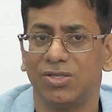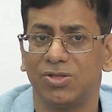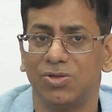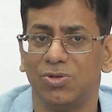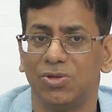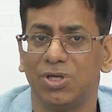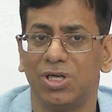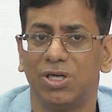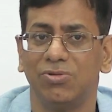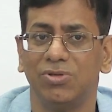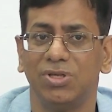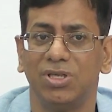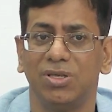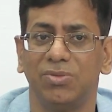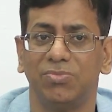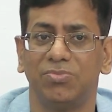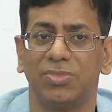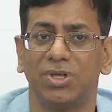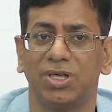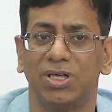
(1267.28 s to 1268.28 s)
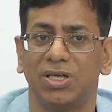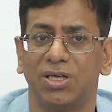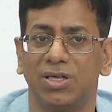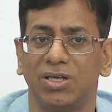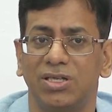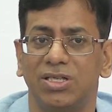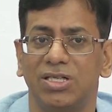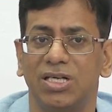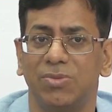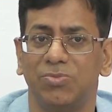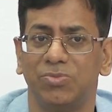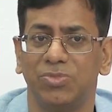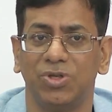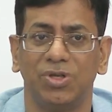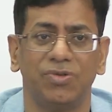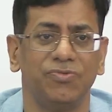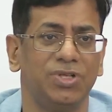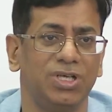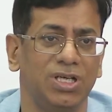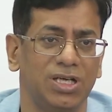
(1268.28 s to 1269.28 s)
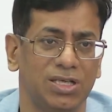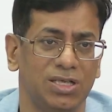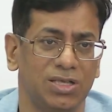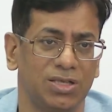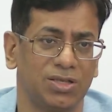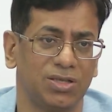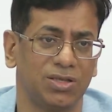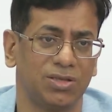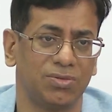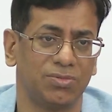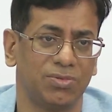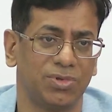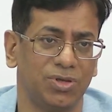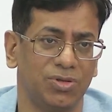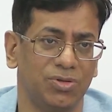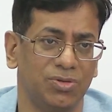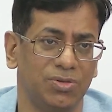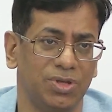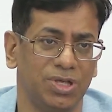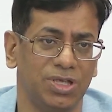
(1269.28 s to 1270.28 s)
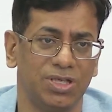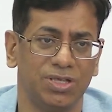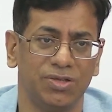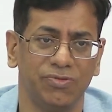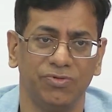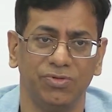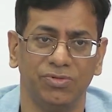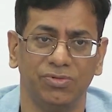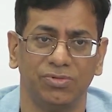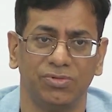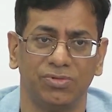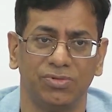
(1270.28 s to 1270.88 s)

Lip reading: slow down the tempo of the interview.